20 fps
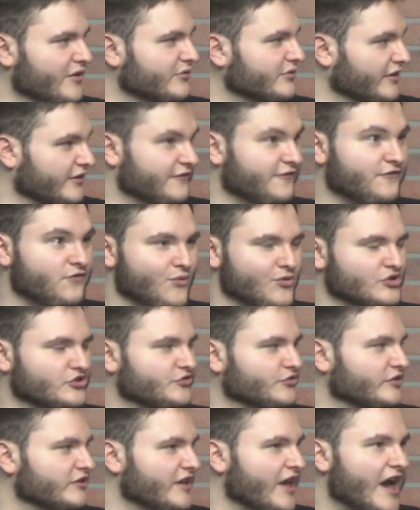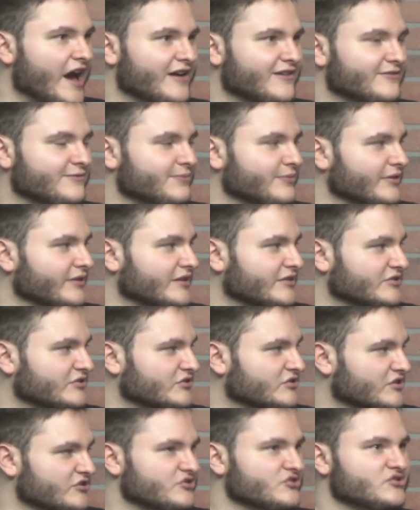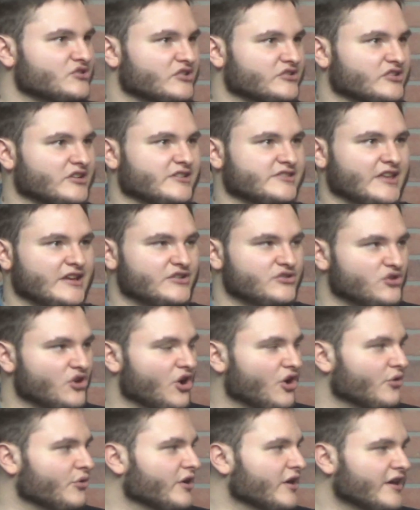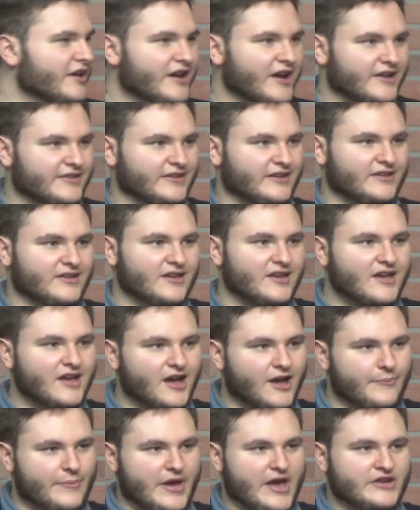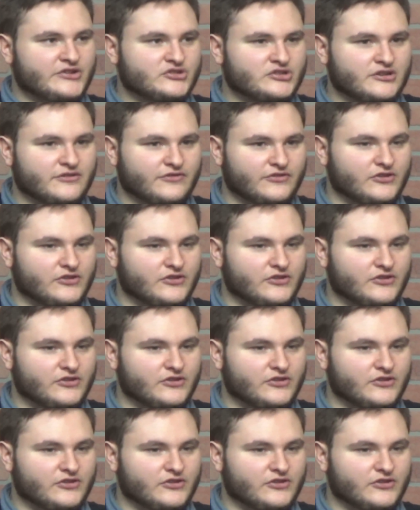forcefully out of places because you're just like they know. It's like, imagine if Yelp